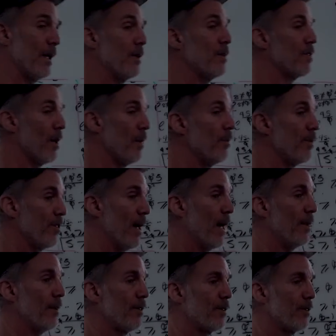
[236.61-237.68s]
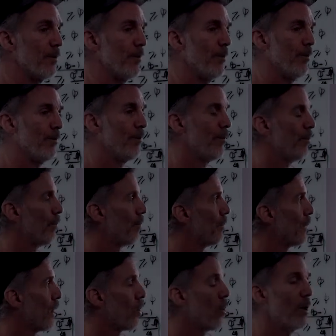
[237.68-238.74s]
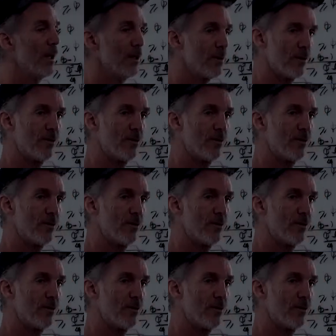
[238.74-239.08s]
in some sense, according